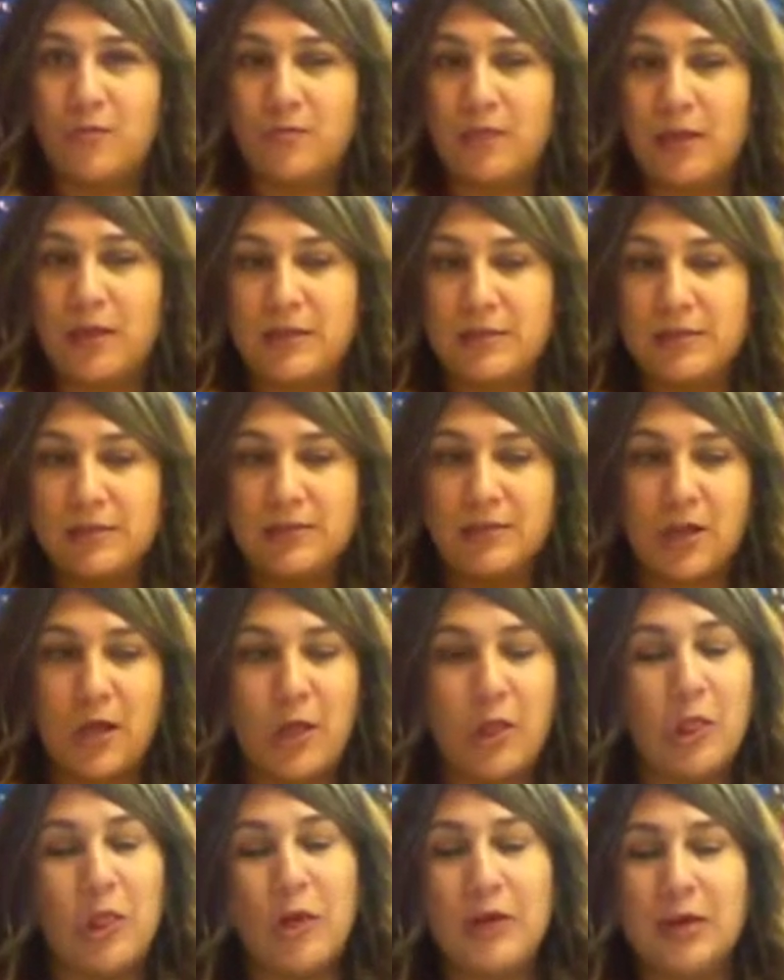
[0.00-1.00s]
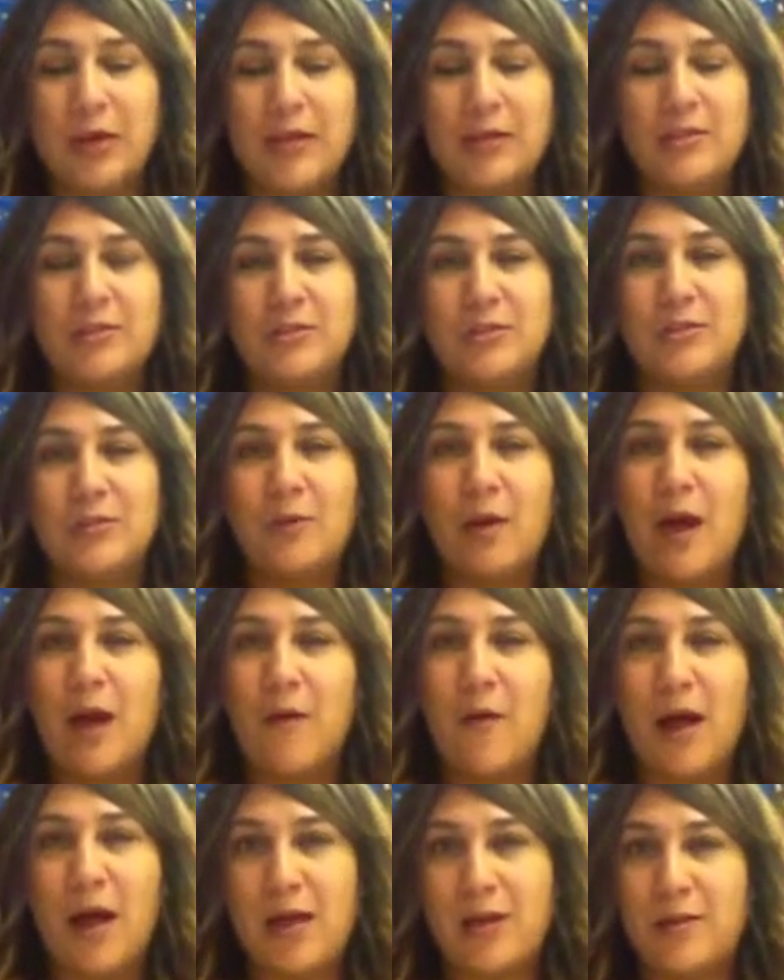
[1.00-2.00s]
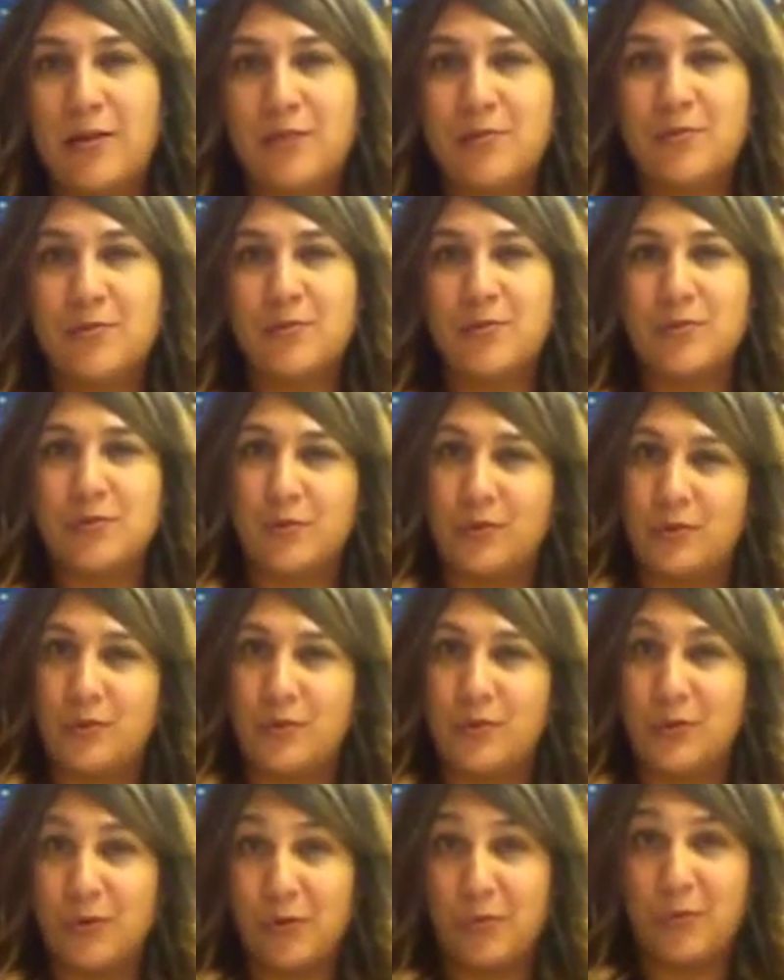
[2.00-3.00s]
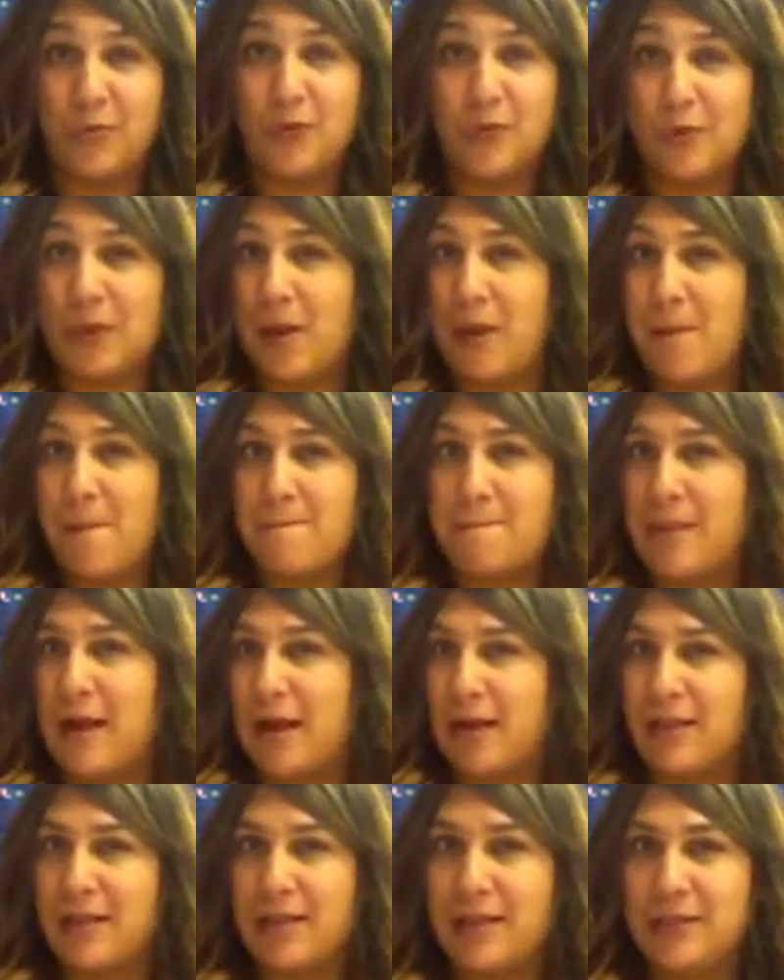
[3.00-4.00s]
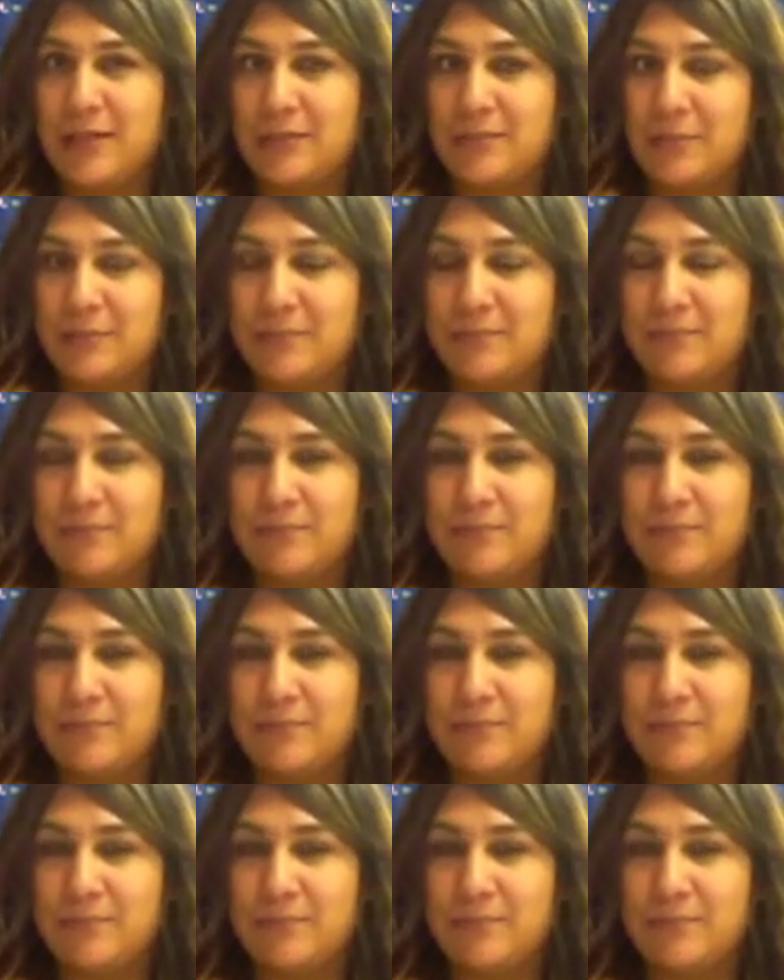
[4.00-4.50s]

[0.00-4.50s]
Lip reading: That's a look into how I use Gooru in my classroom.